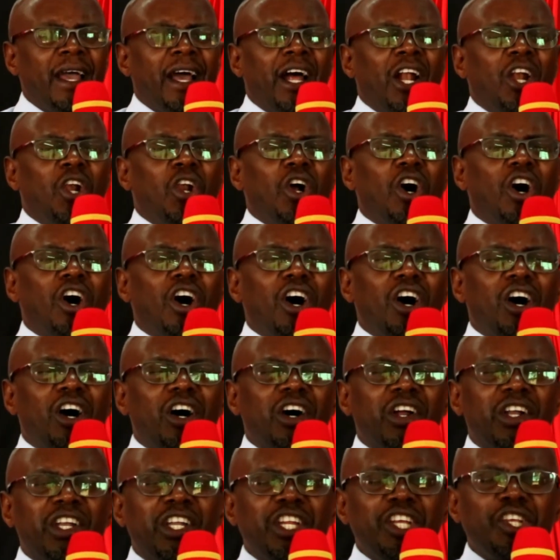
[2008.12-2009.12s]

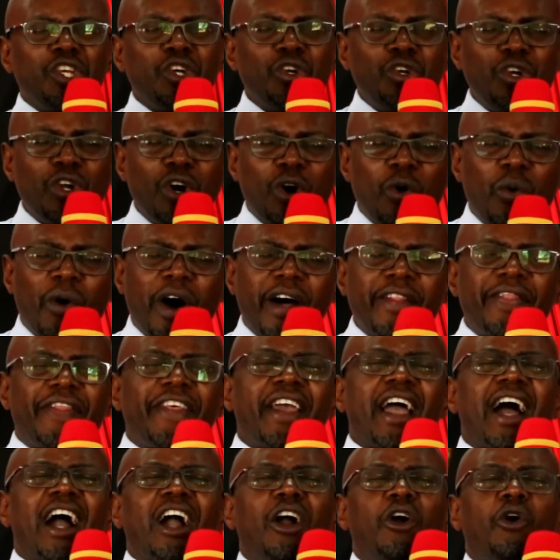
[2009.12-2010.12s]
Lord, you know what they
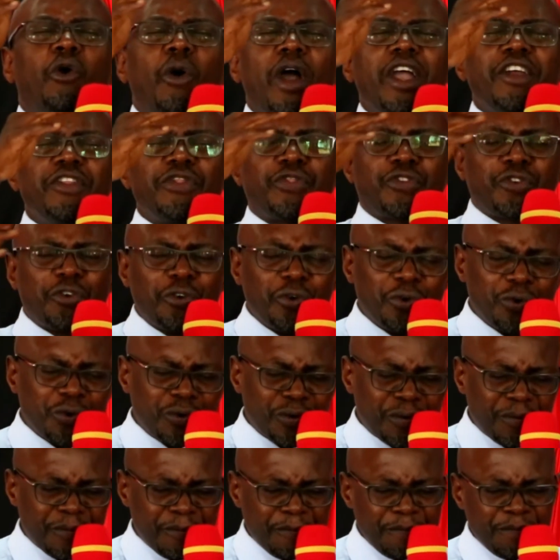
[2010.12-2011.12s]
are going through.
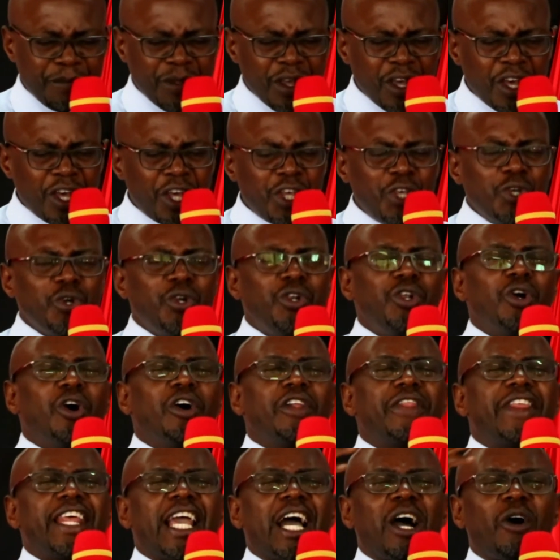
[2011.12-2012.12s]
You know
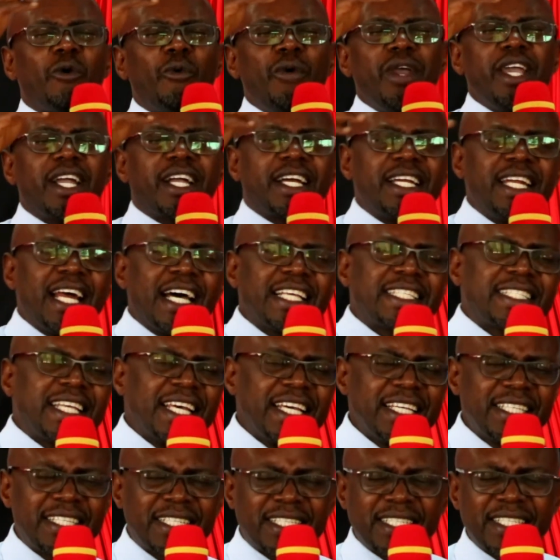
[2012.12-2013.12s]
their
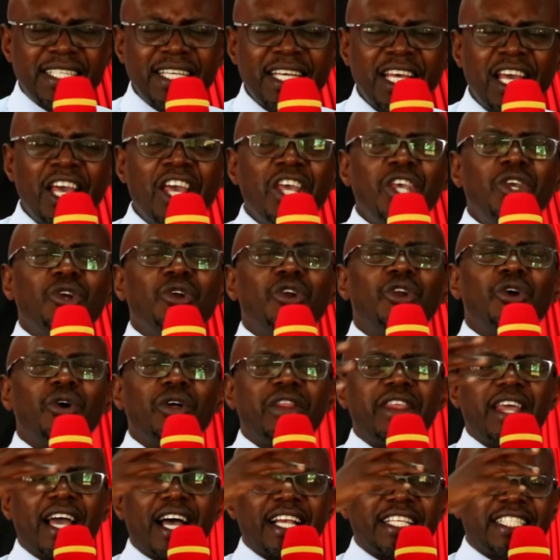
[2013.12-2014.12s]
weaknesses. You know
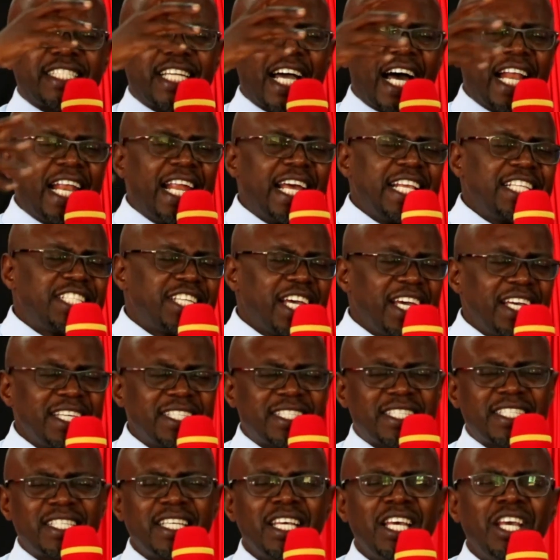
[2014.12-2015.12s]
their
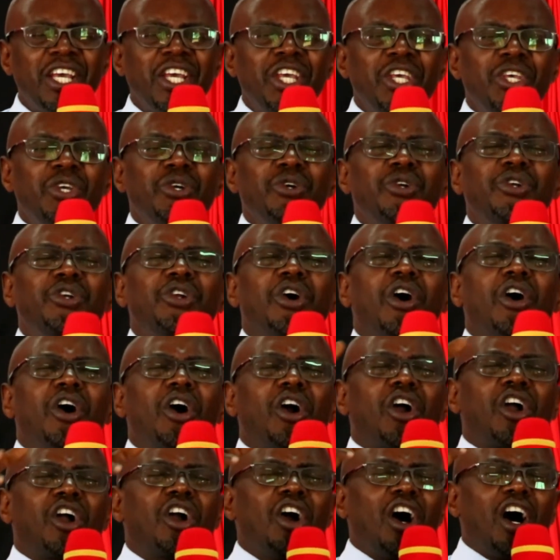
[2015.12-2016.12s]
challenges. You know,
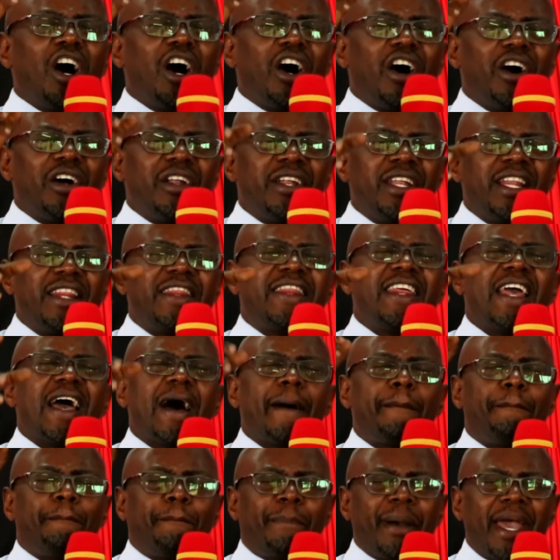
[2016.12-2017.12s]
God, their
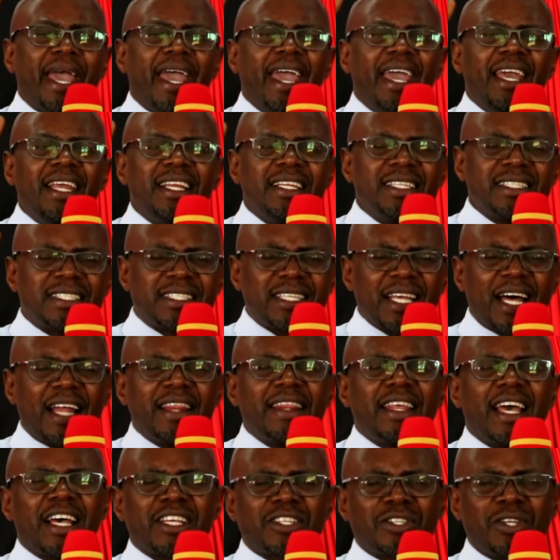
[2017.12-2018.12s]
pains and
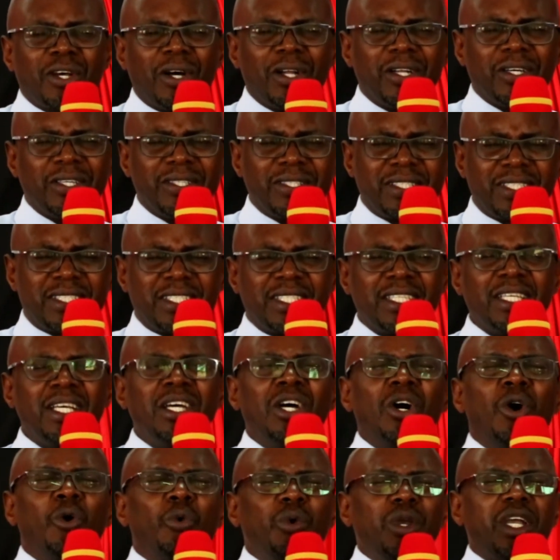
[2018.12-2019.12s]
their sorrows.
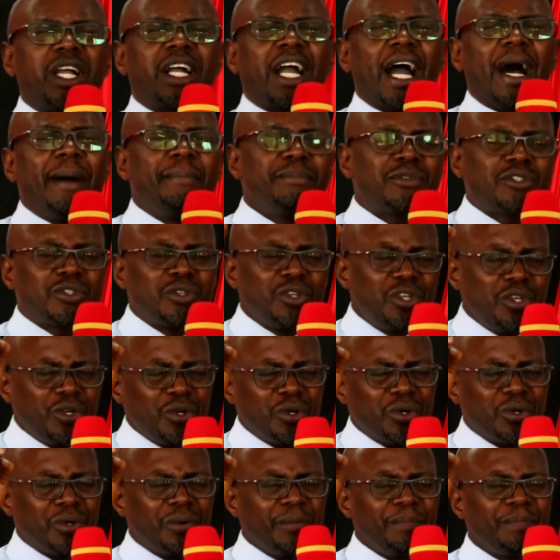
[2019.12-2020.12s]
We come to
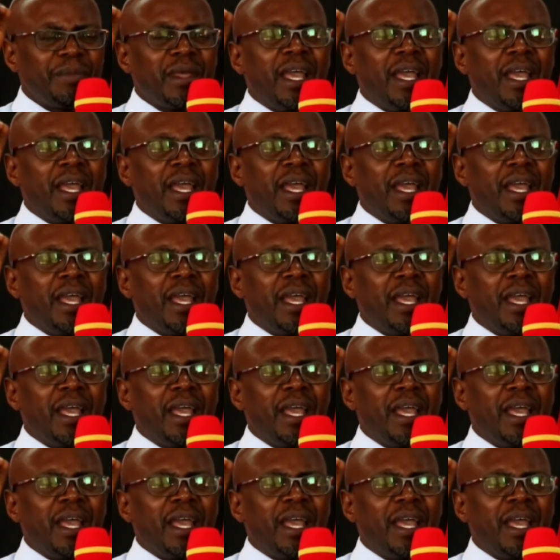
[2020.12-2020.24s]
you